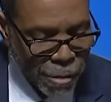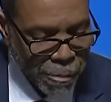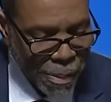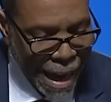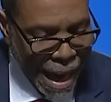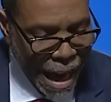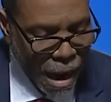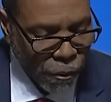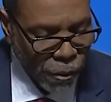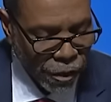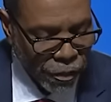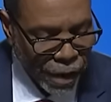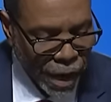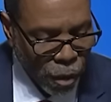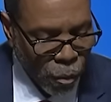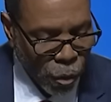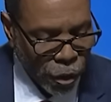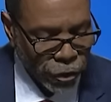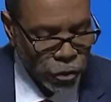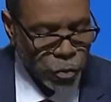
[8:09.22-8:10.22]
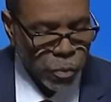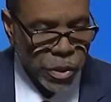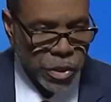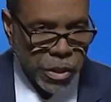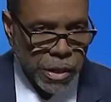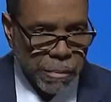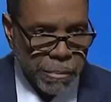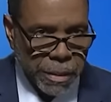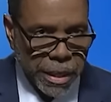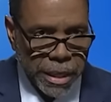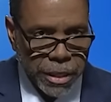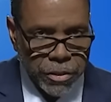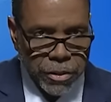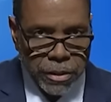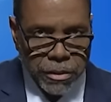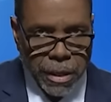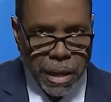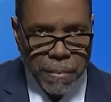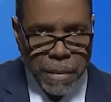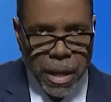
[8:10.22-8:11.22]
power that works within me. He
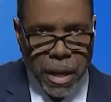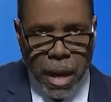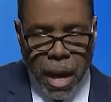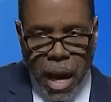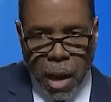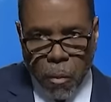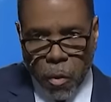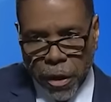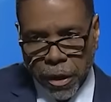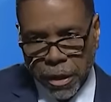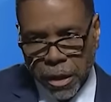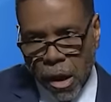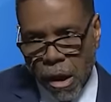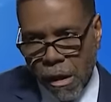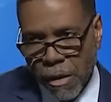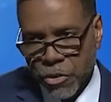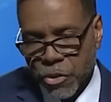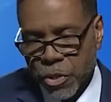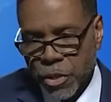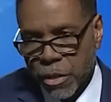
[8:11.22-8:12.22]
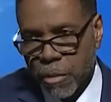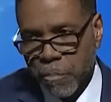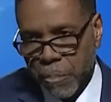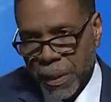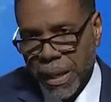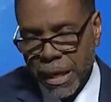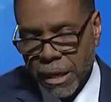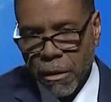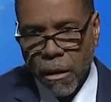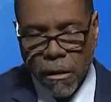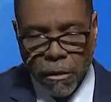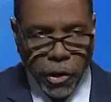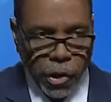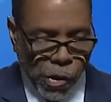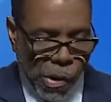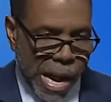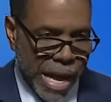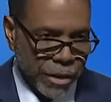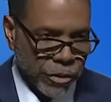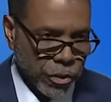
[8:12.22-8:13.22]
says, I'm working hard to depend on
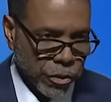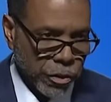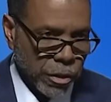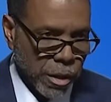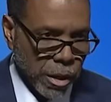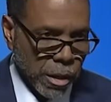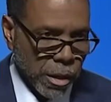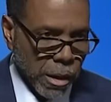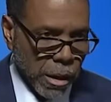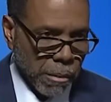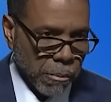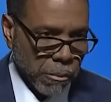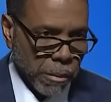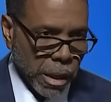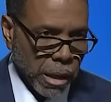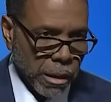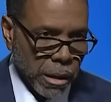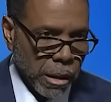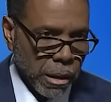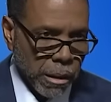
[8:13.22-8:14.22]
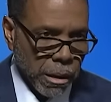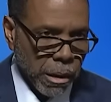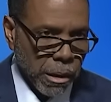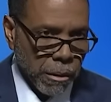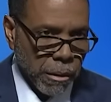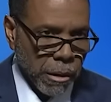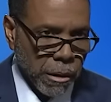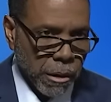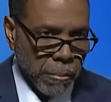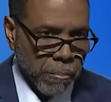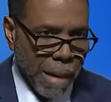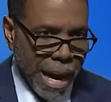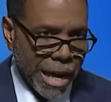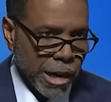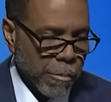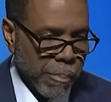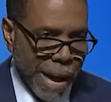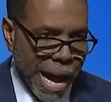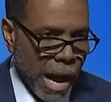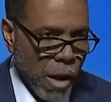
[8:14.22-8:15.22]
Christ's
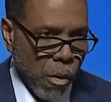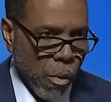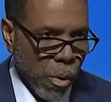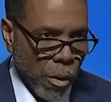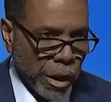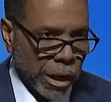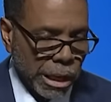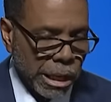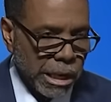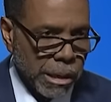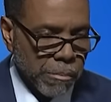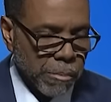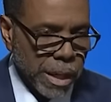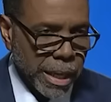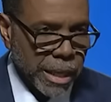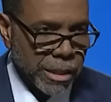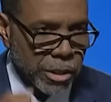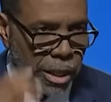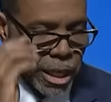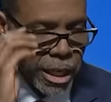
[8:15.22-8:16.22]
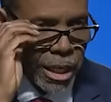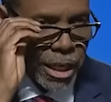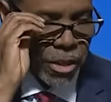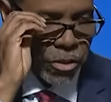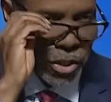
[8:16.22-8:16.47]
mighty power working in me. He didn't